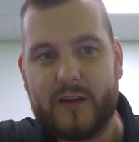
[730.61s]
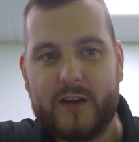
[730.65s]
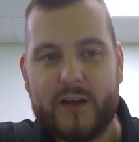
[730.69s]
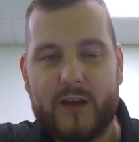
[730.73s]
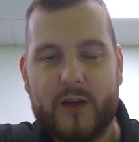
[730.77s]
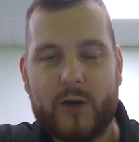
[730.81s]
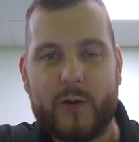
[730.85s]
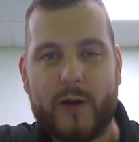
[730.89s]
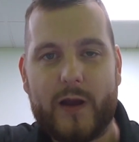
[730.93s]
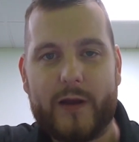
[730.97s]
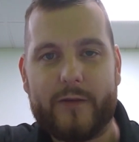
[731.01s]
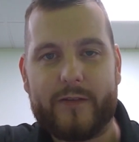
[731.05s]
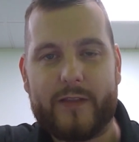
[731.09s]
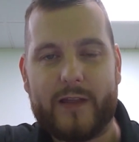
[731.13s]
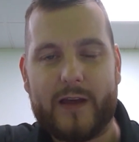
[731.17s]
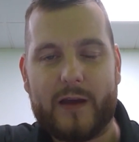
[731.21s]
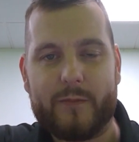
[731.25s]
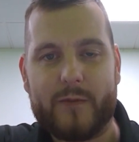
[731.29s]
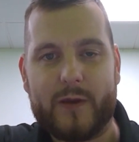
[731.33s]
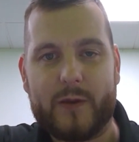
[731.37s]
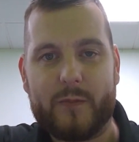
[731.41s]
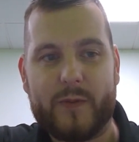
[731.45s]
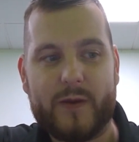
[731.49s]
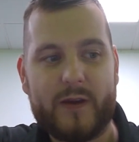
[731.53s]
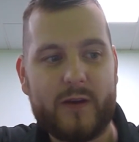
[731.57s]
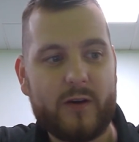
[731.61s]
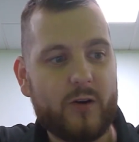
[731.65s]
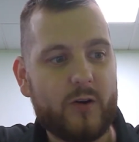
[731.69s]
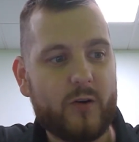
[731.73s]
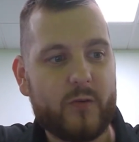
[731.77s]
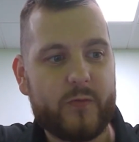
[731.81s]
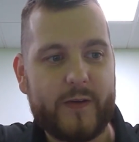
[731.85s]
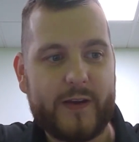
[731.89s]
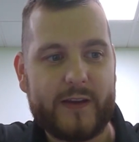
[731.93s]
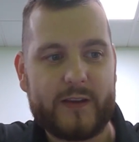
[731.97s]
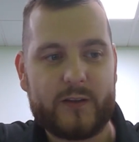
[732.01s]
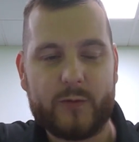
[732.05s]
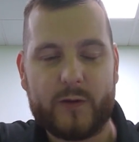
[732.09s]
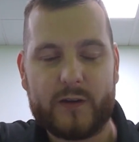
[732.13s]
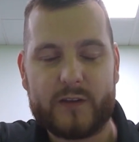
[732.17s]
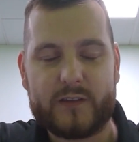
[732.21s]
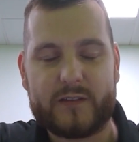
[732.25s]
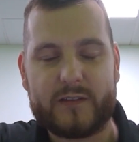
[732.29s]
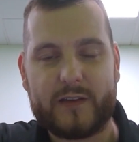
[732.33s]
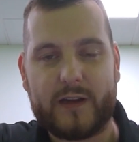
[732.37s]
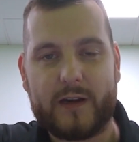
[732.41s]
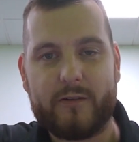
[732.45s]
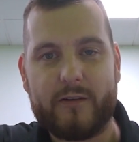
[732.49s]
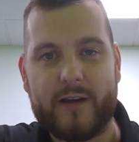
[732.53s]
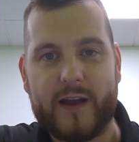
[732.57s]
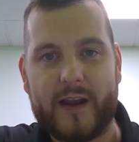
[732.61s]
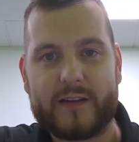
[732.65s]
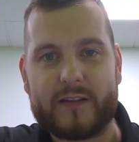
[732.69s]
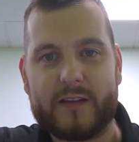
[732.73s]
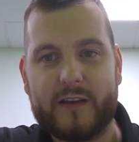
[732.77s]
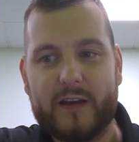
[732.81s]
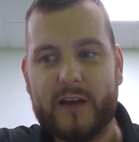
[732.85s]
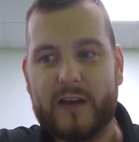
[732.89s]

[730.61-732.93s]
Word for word: whoever that may be, or FaceWatch Direct.